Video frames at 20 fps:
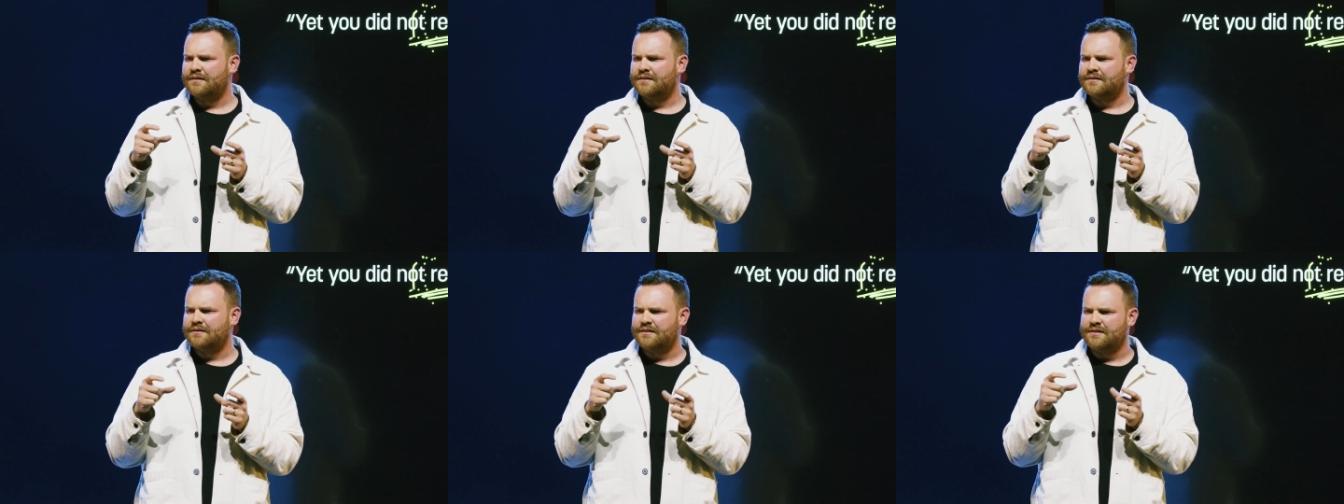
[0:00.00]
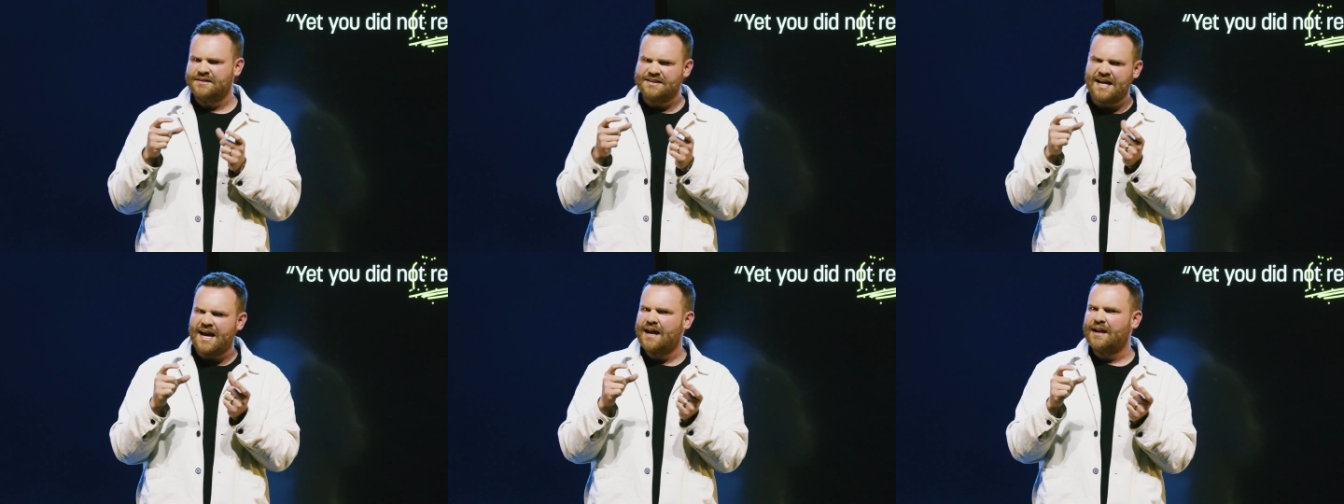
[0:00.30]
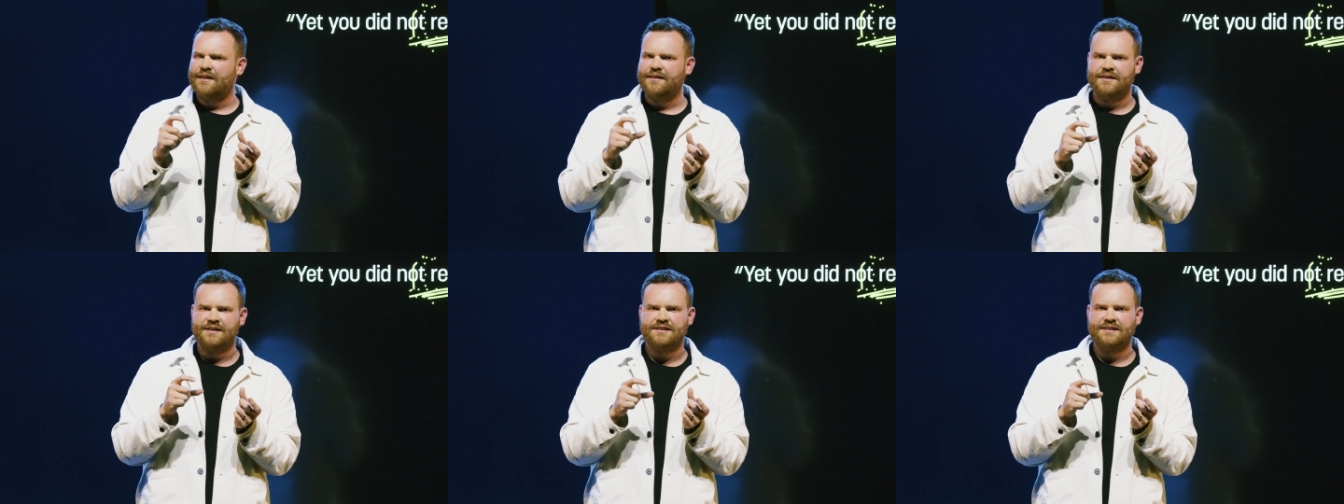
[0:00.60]
It was
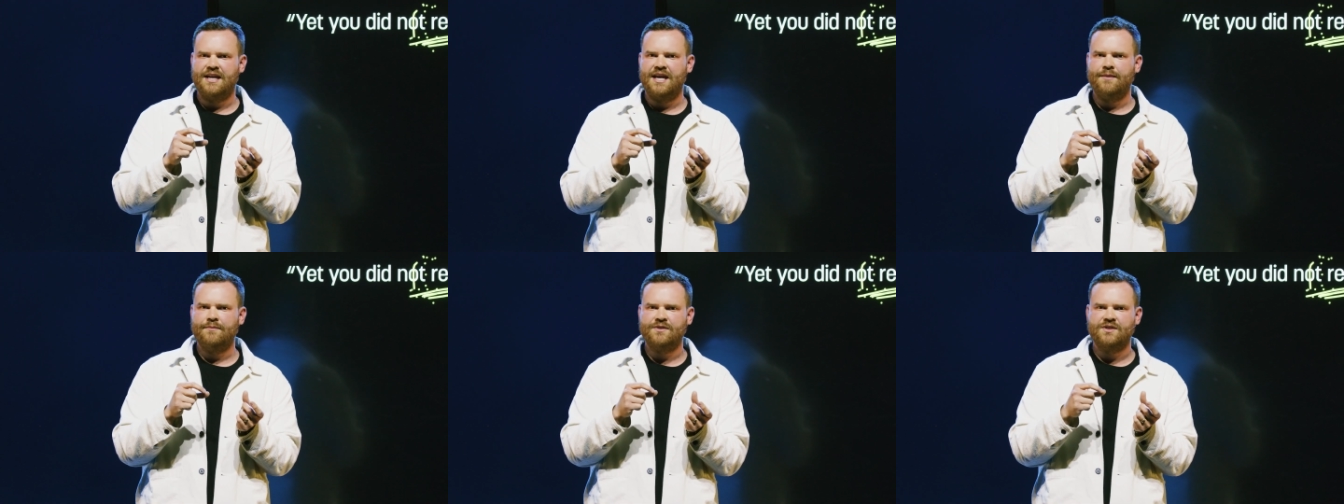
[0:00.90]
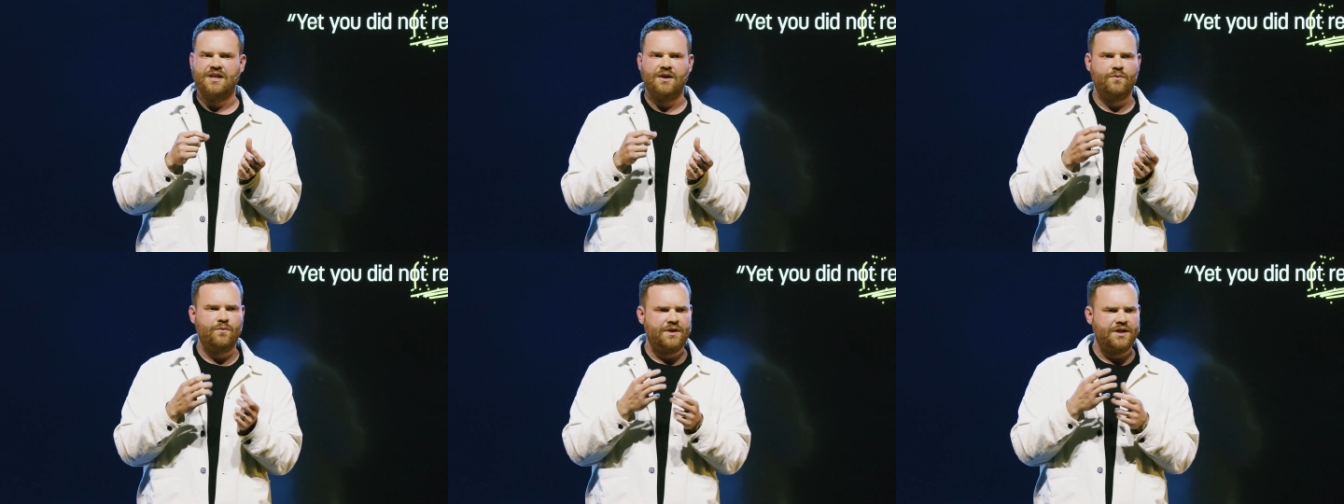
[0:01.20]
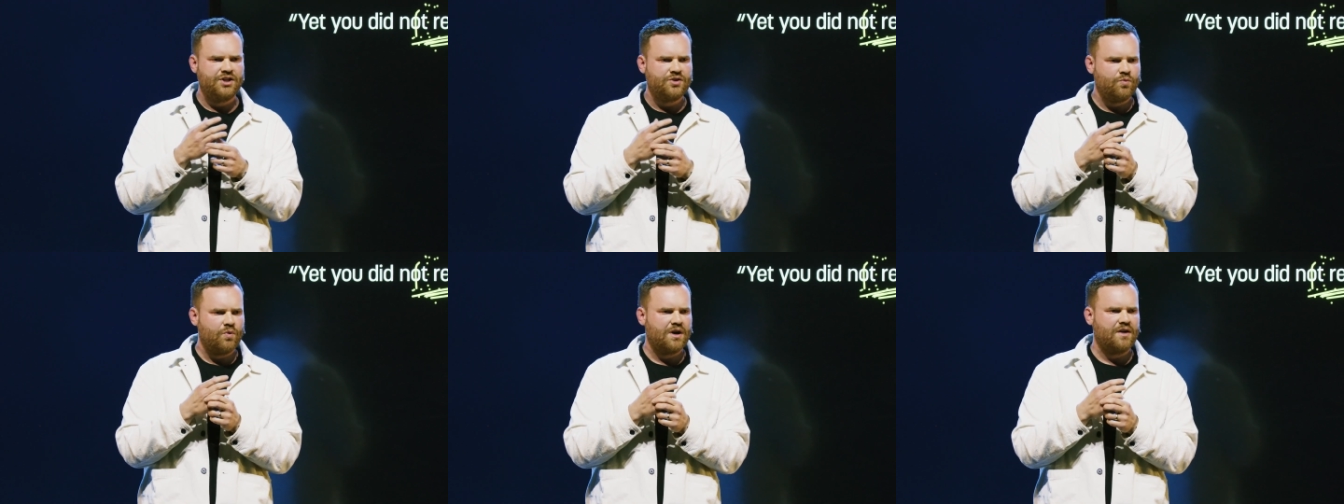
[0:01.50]
exactly the same, so that
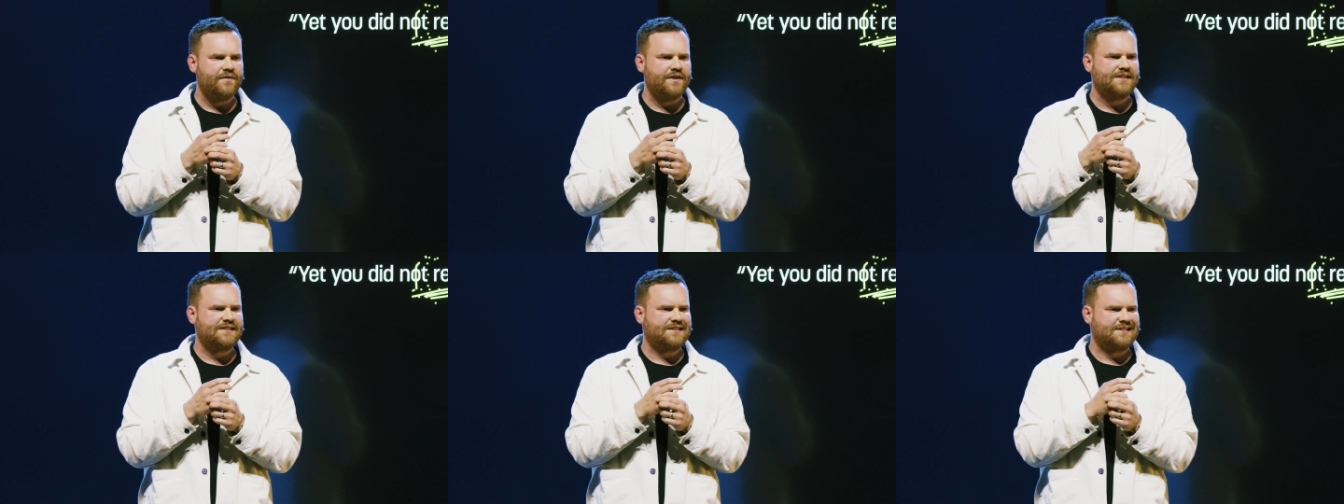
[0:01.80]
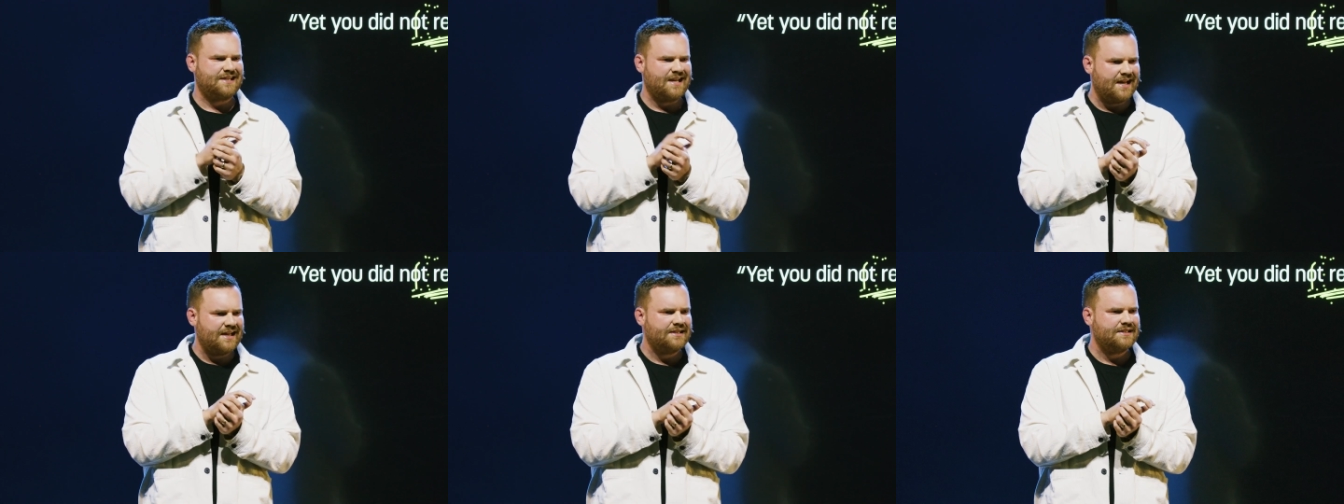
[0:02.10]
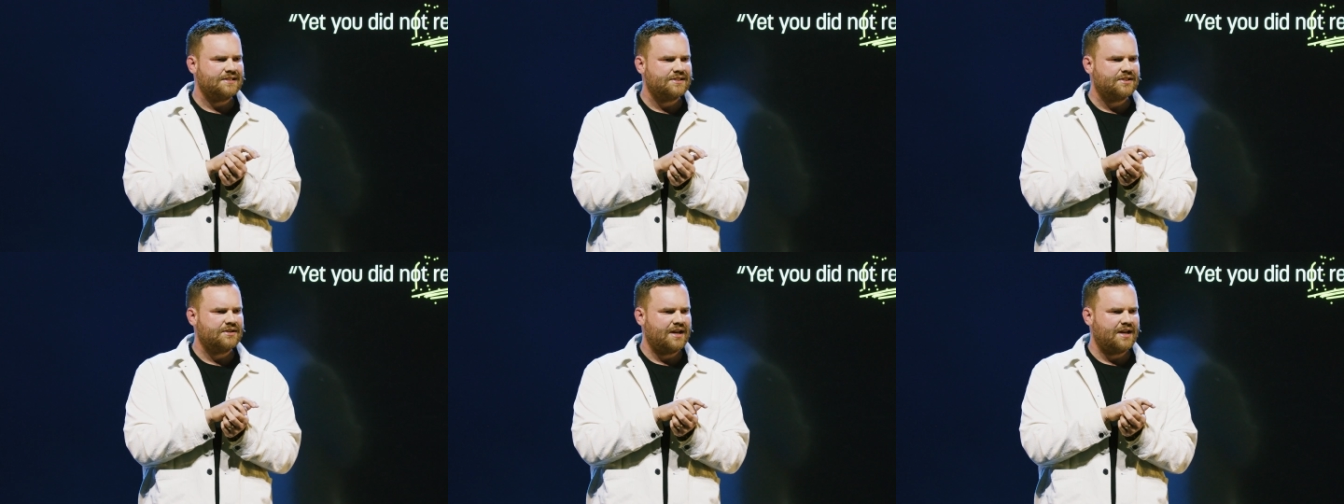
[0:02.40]
each one of us sons